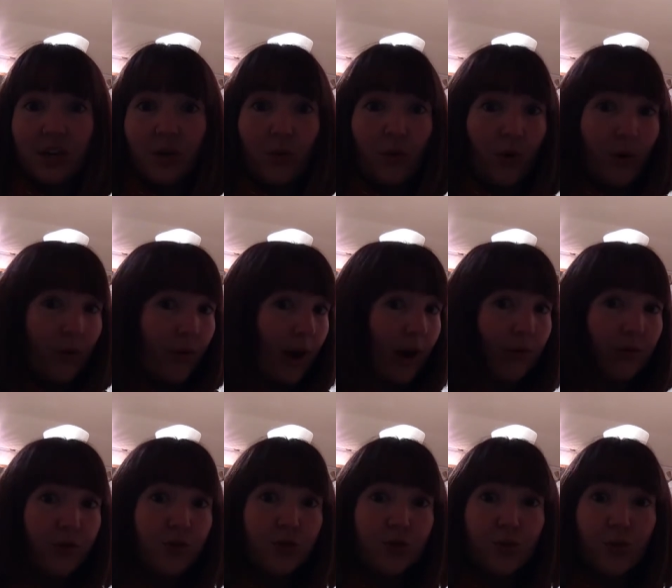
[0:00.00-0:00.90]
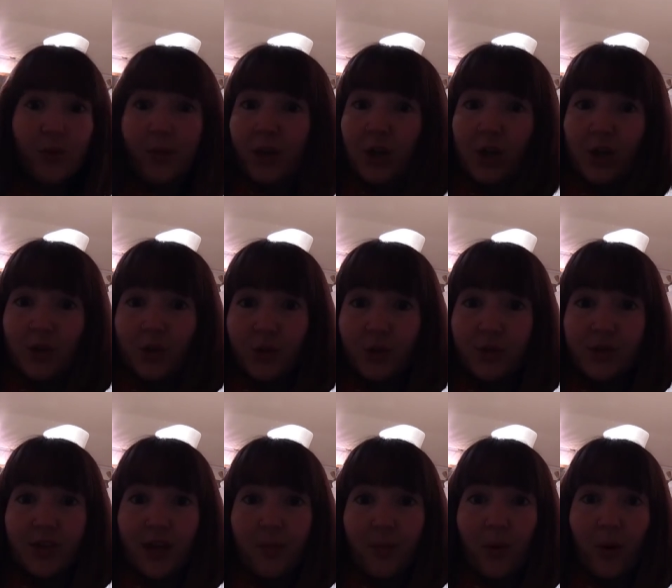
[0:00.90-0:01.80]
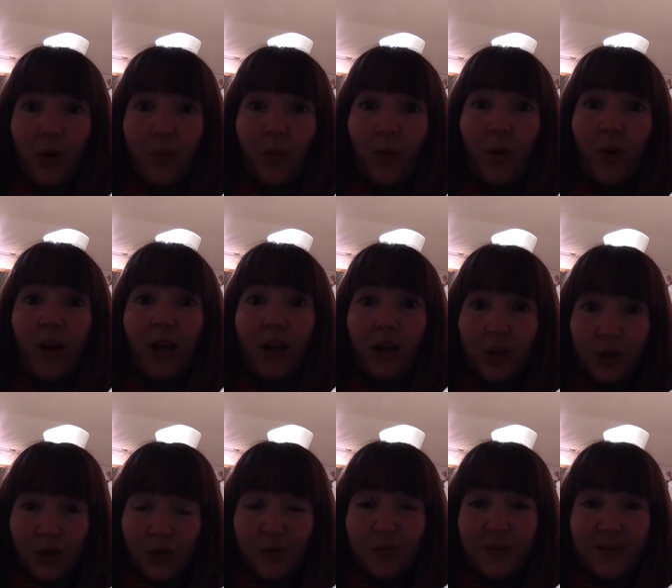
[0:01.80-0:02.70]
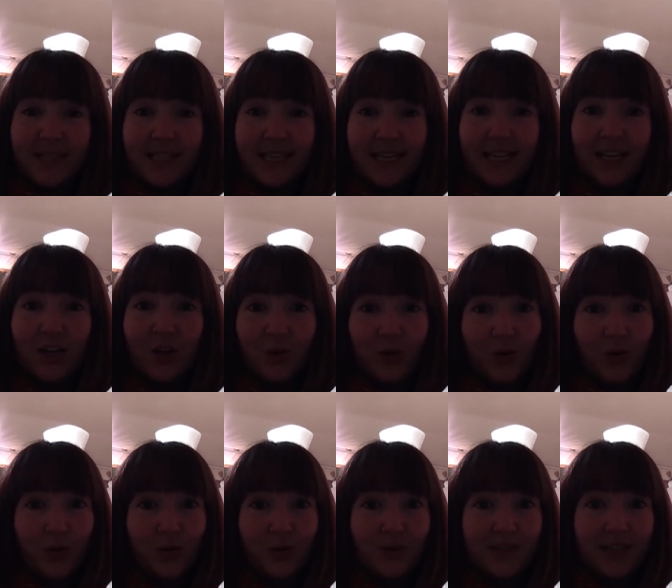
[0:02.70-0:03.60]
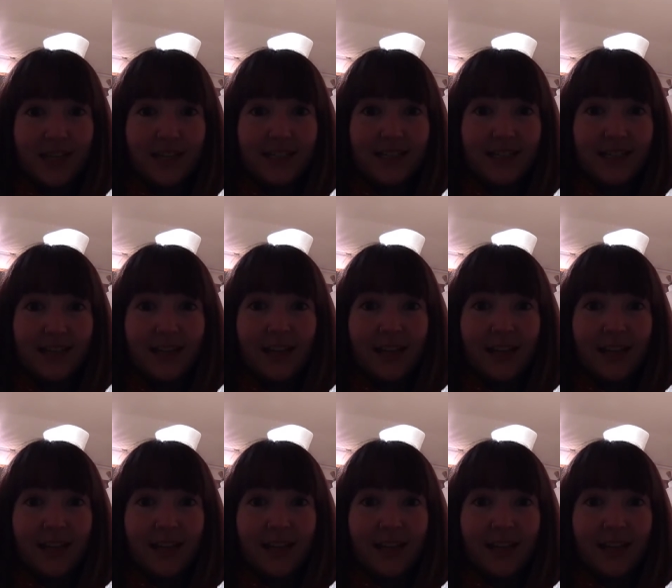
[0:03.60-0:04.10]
you were out scrubbing your doorstep on a morning, you'd be seen in your corset.